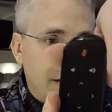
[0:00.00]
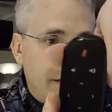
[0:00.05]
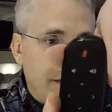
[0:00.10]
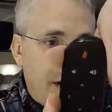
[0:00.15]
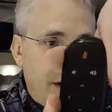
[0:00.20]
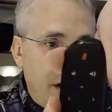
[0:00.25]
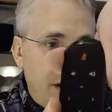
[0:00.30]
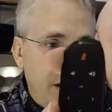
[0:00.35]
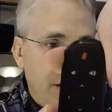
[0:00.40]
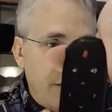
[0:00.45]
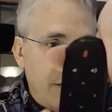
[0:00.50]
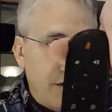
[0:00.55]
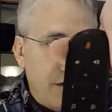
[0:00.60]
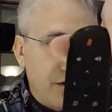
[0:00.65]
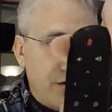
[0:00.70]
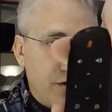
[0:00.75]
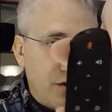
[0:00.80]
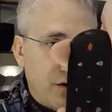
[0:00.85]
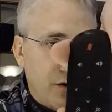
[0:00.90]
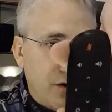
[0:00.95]
volume
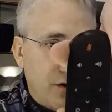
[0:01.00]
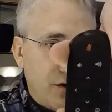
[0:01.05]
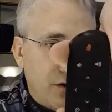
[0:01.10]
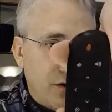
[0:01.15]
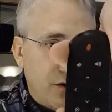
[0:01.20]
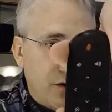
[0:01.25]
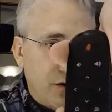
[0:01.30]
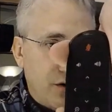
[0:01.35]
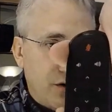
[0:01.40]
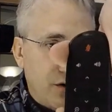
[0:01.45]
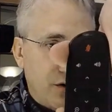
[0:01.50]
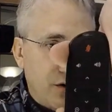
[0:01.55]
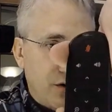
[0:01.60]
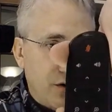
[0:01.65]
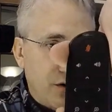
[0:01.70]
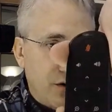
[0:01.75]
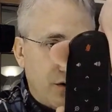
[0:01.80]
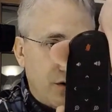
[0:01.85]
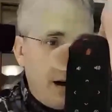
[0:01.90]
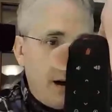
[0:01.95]
control.
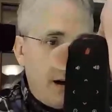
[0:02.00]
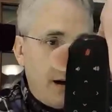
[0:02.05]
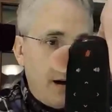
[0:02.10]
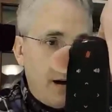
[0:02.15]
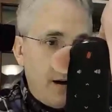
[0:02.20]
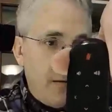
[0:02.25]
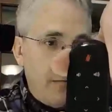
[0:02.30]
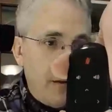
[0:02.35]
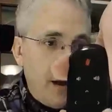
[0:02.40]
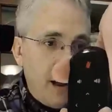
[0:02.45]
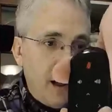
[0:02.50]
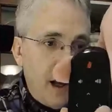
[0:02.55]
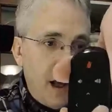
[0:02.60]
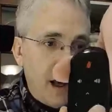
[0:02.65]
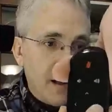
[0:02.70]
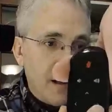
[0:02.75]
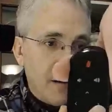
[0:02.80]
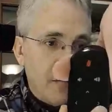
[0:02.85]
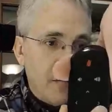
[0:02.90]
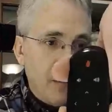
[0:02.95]
It
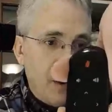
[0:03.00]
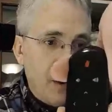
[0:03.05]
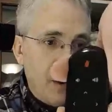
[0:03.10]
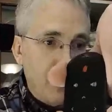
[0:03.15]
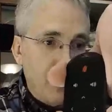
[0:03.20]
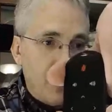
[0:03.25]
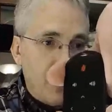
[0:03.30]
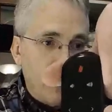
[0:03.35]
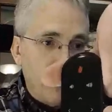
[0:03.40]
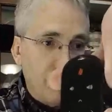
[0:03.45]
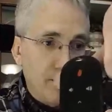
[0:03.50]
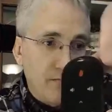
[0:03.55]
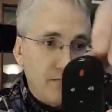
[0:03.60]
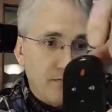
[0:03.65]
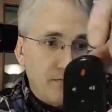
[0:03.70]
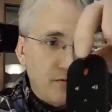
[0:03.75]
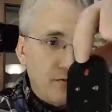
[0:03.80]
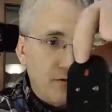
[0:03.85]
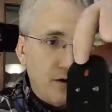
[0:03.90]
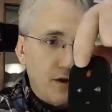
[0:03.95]
has a mute,
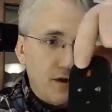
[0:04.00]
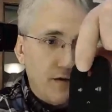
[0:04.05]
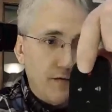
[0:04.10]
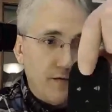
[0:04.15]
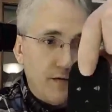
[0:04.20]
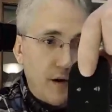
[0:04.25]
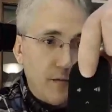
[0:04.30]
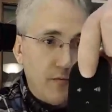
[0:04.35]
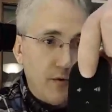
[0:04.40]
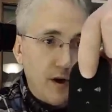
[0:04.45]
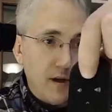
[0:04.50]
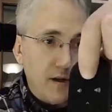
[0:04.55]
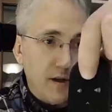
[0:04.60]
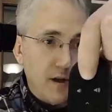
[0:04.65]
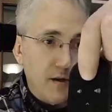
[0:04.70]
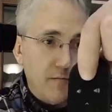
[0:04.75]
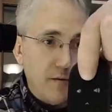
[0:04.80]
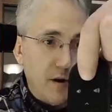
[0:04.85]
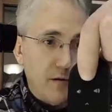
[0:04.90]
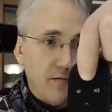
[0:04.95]
which if I press
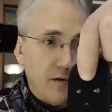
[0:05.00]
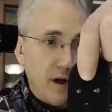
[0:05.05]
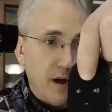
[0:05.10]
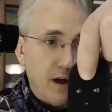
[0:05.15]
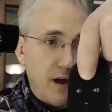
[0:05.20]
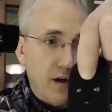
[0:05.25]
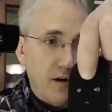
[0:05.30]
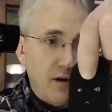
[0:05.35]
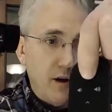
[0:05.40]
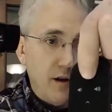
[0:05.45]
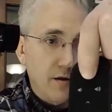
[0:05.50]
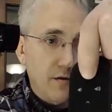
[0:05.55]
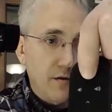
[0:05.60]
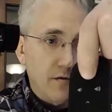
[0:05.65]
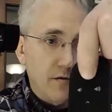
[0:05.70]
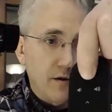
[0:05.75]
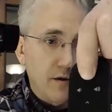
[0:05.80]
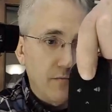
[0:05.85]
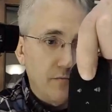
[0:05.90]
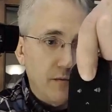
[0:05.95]
this button right here, it's
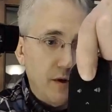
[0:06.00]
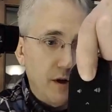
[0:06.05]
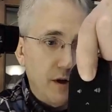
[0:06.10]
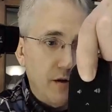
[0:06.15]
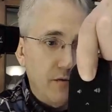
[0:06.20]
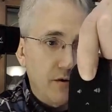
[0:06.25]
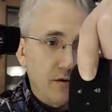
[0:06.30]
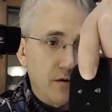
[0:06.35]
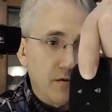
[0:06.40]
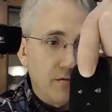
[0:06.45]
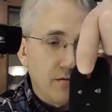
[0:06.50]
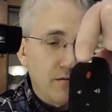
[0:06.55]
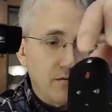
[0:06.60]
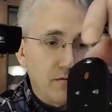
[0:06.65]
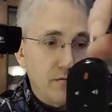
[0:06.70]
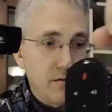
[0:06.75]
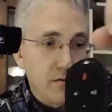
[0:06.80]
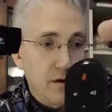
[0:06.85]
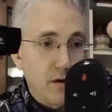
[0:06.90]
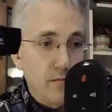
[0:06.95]
going to mute
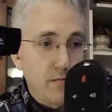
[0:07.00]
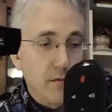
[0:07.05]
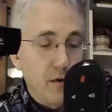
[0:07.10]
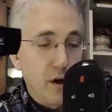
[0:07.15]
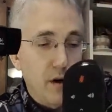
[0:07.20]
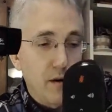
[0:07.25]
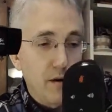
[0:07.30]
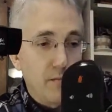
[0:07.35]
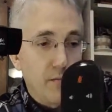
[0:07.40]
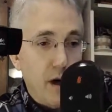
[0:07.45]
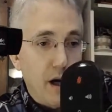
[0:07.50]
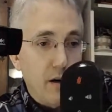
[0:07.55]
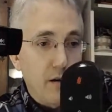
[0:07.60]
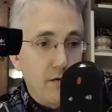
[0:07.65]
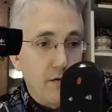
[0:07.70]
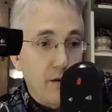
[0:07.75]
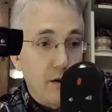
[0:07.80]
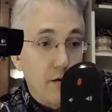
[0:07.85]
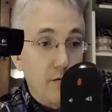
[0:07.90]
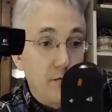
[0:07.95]
the
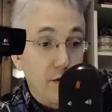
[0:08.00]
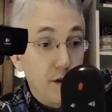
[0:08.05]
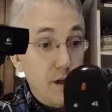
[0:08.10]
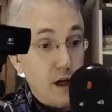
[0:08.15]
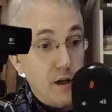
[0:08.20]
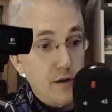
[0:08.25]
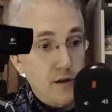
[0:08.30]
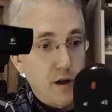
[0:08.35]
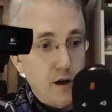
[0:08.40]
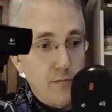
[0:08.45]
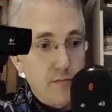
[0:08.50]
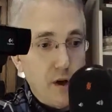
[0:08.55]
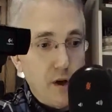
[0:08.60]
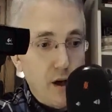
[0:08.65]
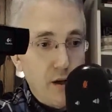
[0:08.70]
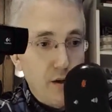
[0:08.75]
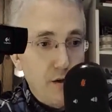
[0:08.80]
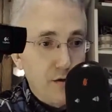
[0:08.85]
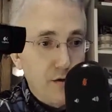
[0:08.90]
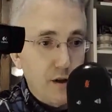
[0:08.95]
microphone, which actually I'm
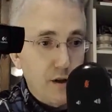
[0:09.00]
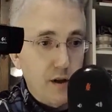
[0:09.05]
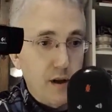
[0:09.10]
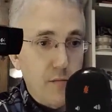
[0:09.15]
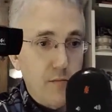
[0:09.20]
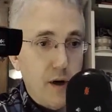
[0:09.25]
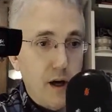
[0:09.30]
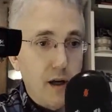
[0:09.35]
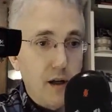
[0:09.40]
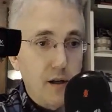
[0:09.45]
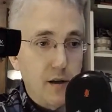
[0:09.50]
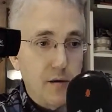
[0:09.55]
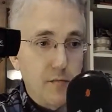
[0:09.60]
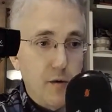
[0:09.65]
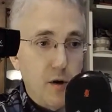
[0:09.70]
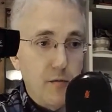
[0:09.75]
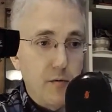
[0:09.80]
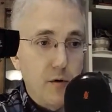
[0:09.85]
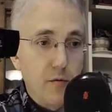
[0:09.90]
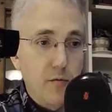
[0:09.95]
not using that mic at
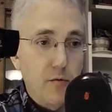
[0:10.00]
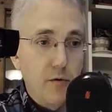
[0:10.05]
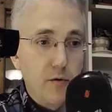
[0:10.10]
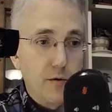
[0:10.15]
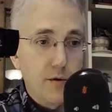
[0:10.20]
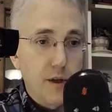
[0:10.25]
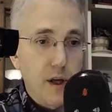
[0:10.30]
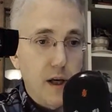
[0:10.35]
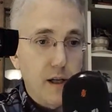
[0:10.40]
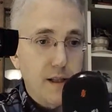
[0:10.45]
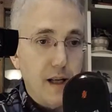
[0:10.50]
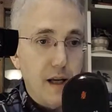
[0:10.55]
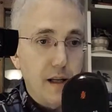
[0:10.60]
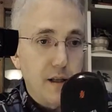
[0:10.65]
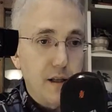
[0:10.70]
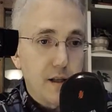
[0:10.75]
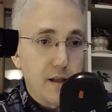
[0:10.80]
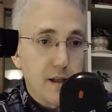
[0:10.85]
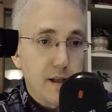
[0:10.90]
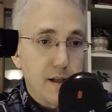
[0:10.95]
the moment. We'll test
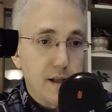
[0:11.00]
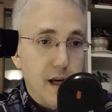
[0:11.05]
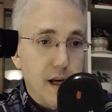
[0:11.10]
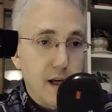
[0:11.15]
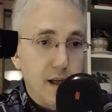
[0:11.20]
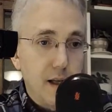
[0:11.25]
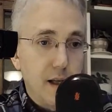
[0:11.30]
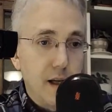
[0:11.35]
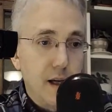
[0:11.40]
that in just a second.